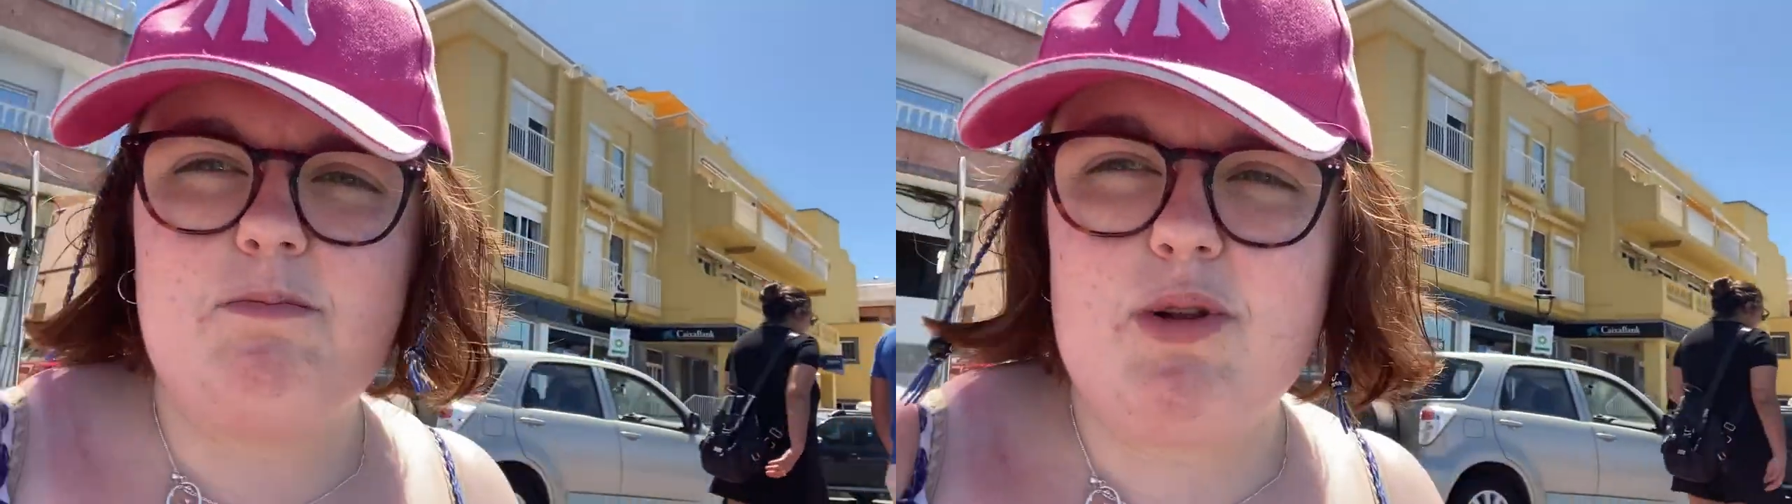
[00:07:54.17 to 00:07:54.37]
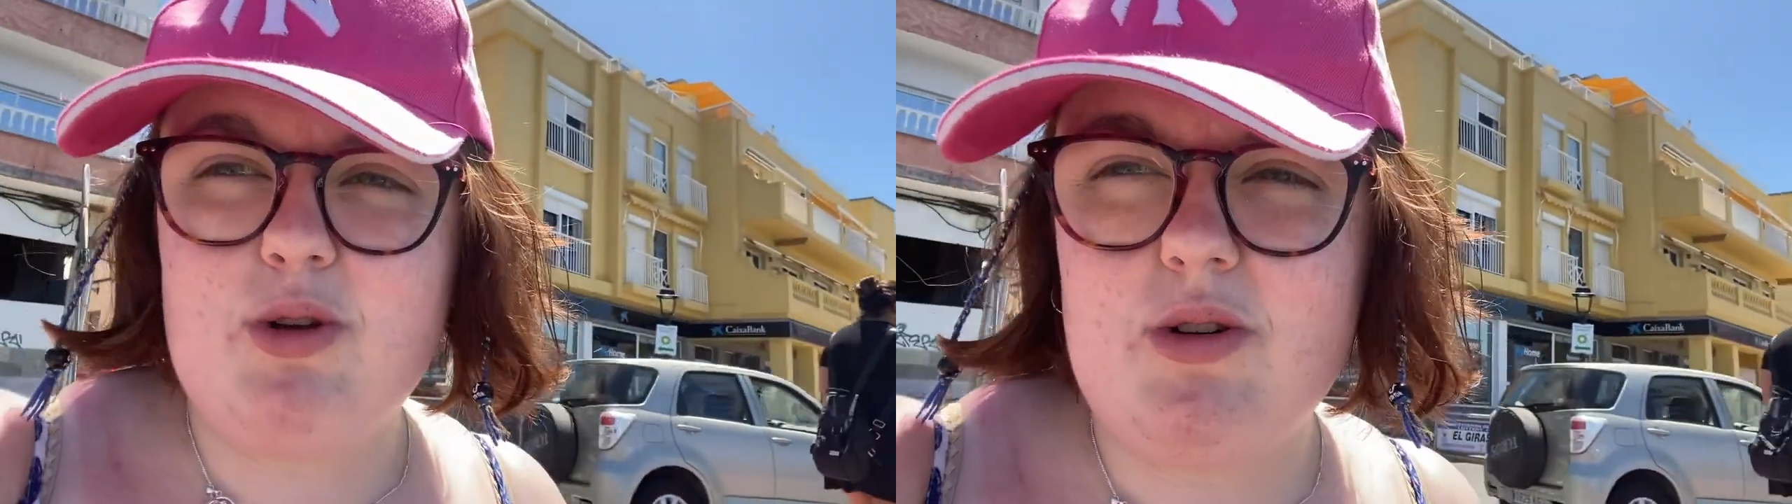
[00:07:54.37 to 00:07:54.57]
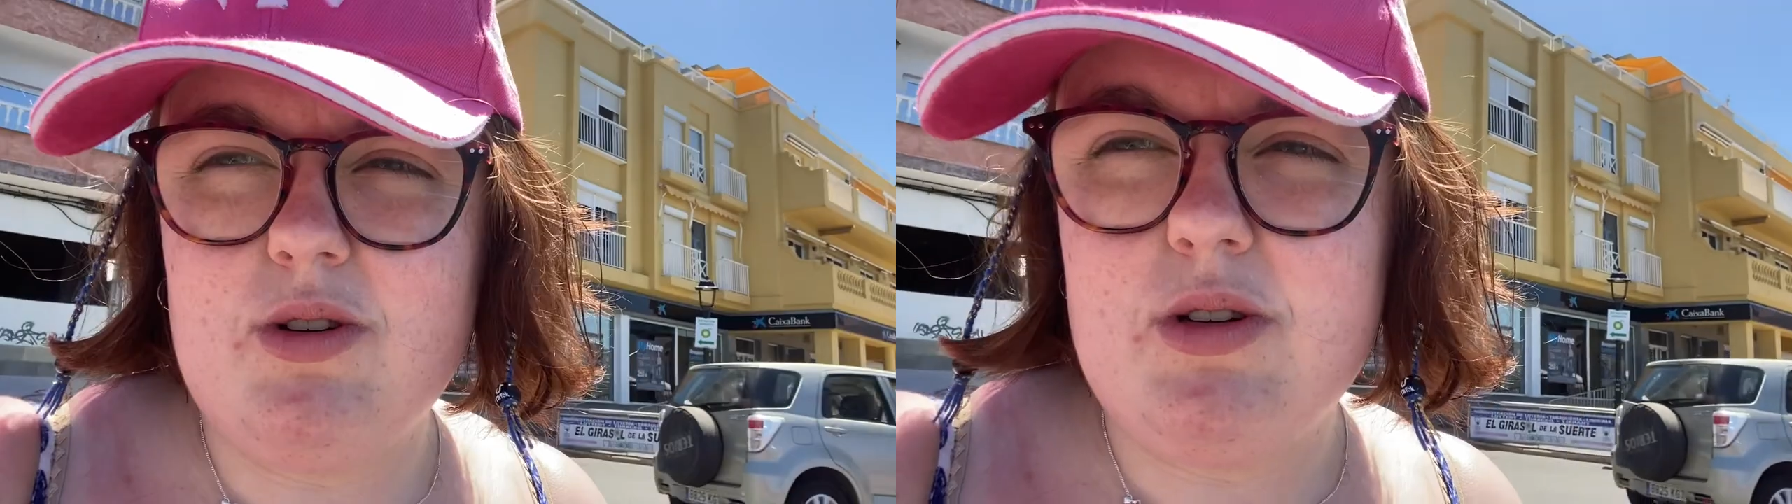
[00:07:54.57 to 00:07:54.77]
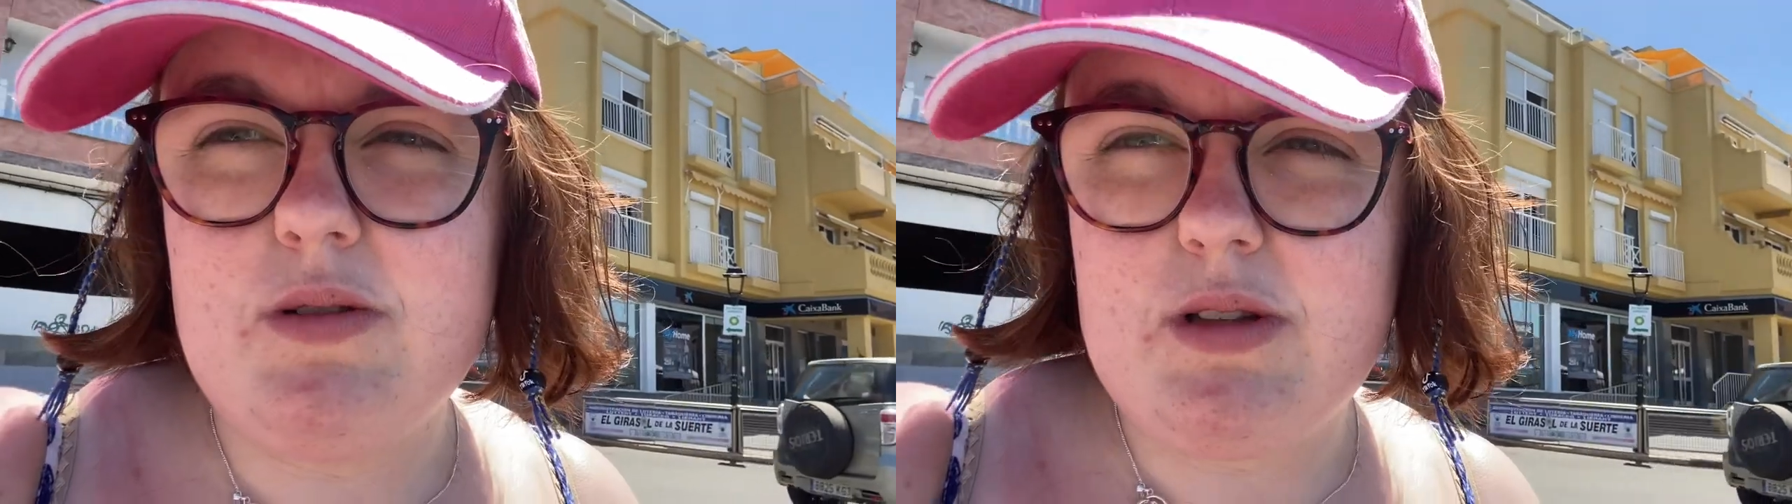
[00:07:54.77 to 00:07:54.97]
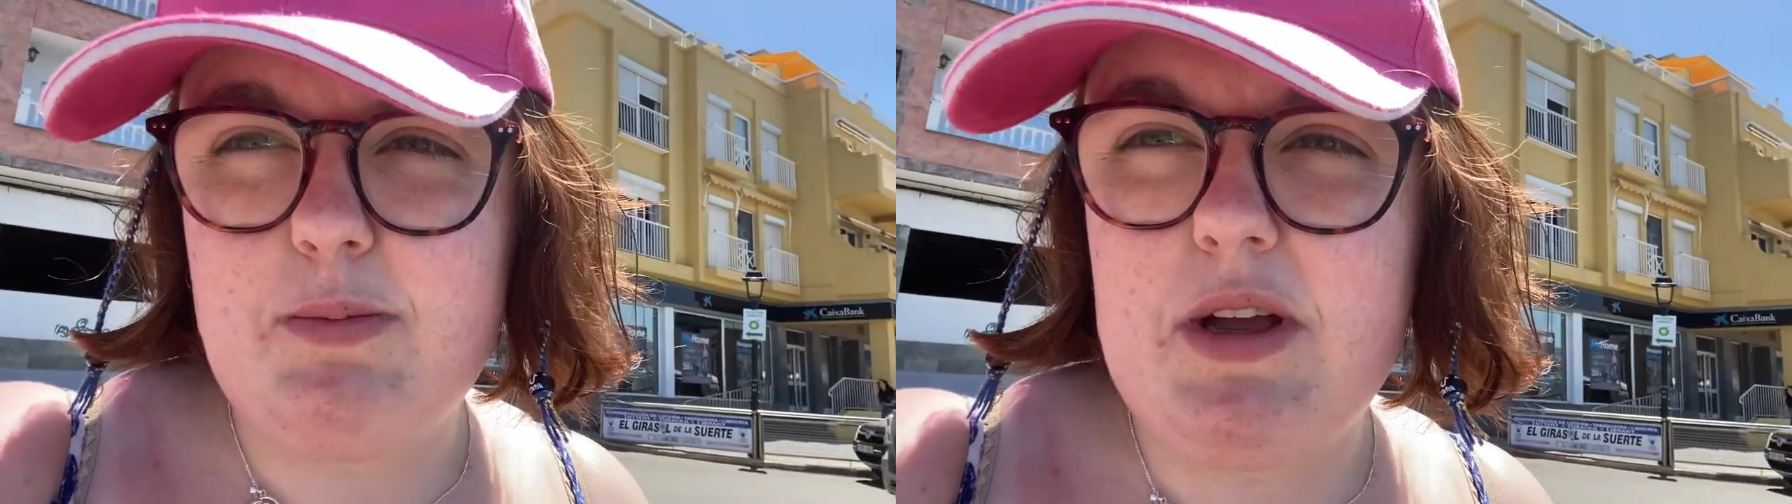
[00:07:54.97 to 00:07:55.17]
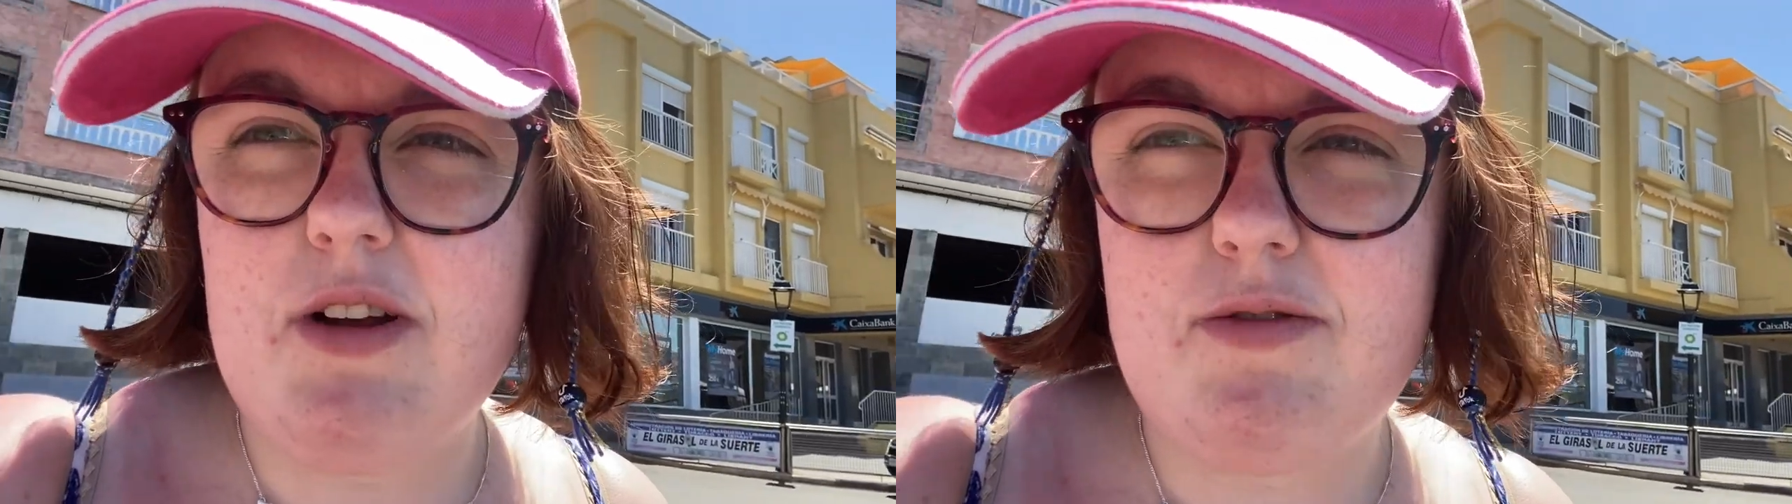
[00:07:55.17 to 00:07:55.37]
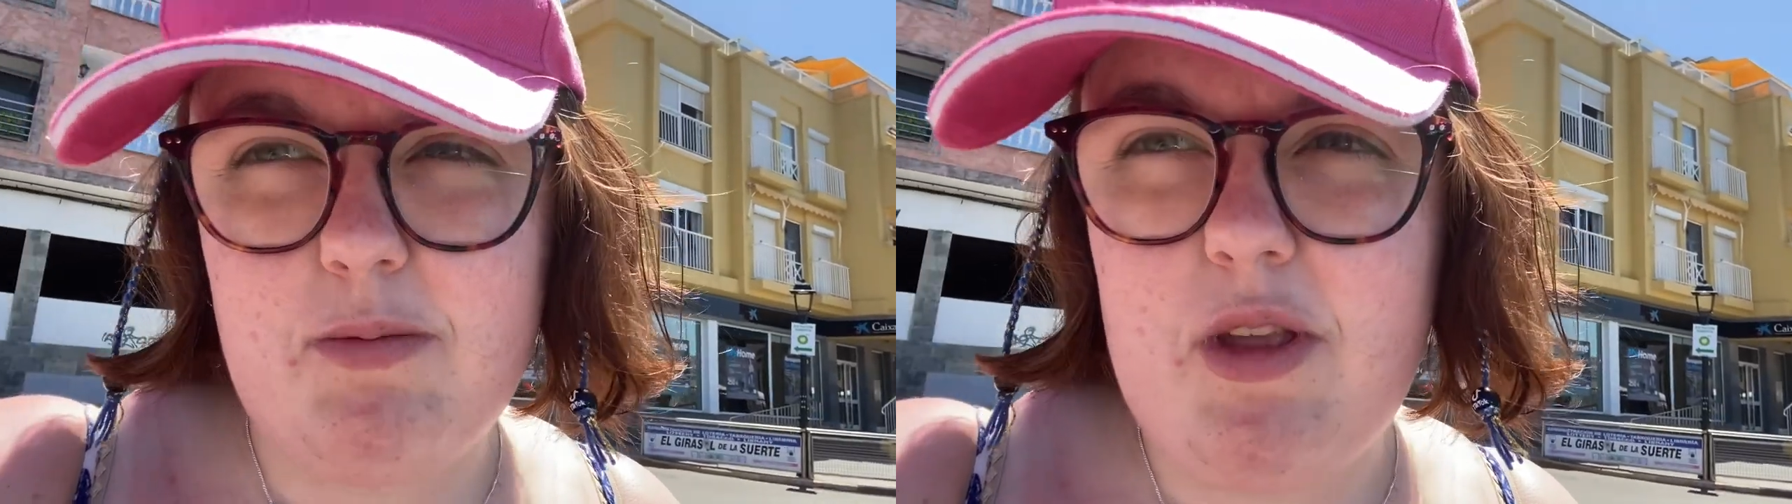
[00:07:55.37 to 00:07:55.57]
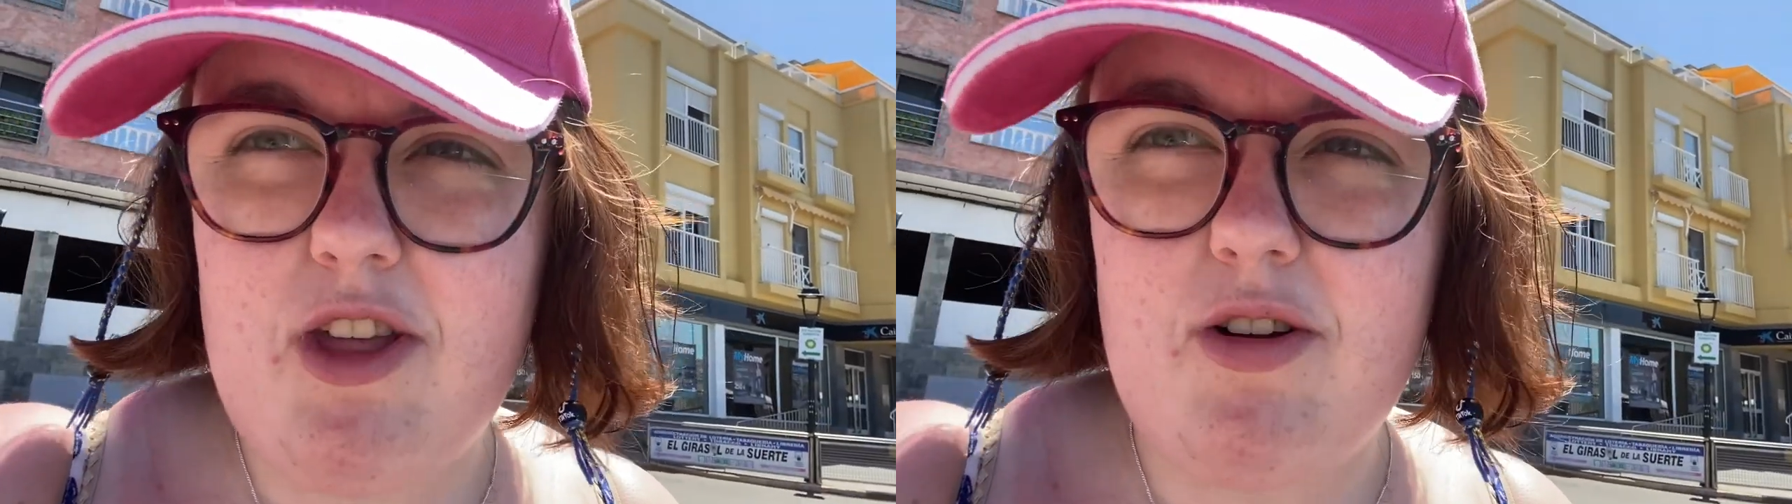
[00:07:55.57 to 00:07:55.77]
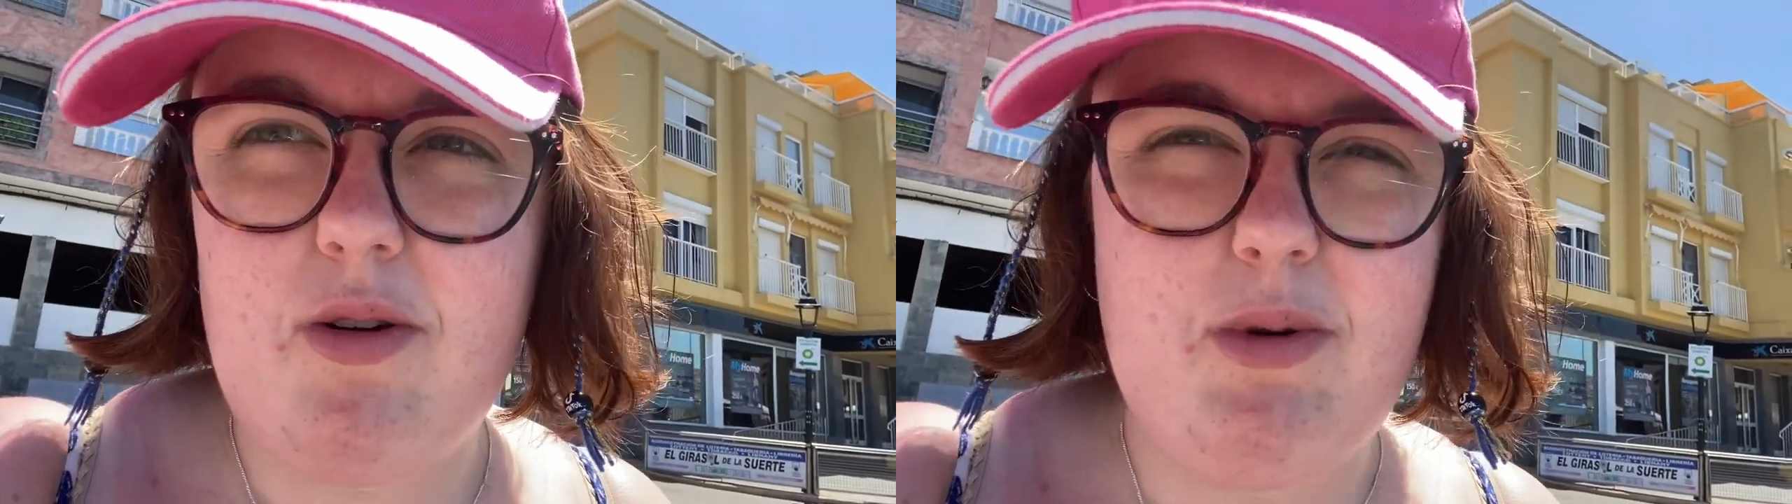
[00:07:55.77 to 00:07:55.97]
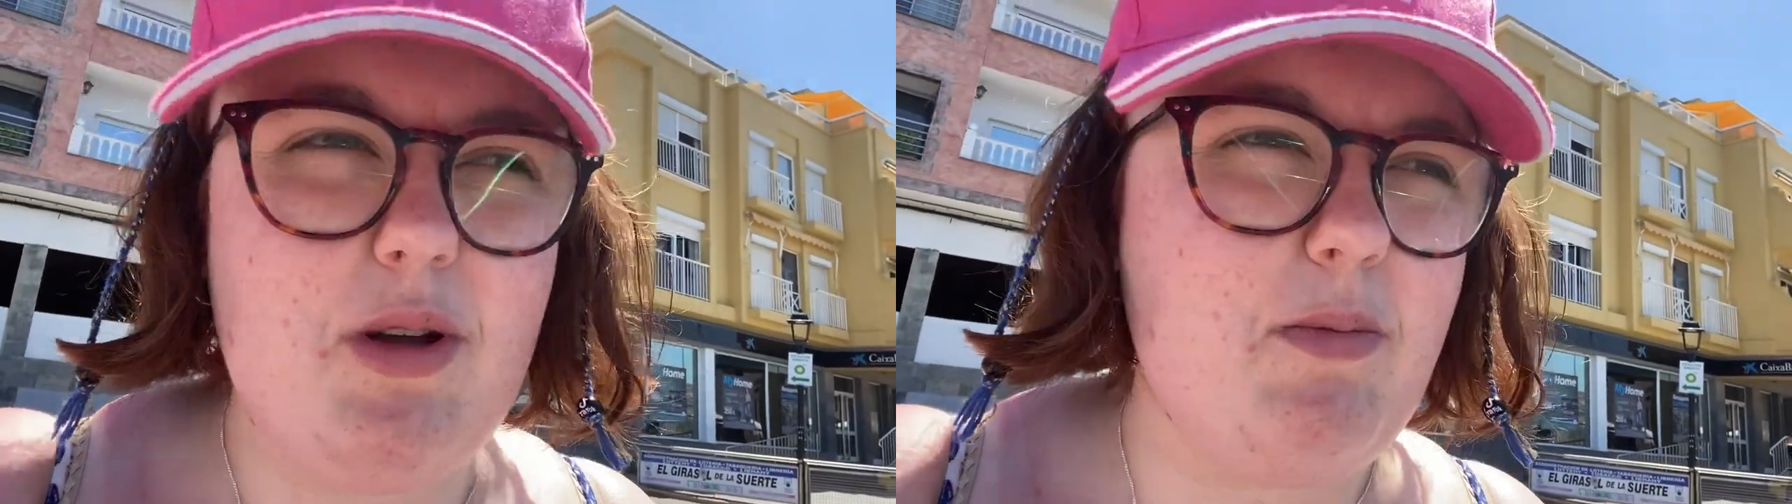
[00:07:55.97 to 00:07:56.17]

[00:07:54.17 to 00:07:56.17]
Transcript: Blue the Bear from the Jungle Book,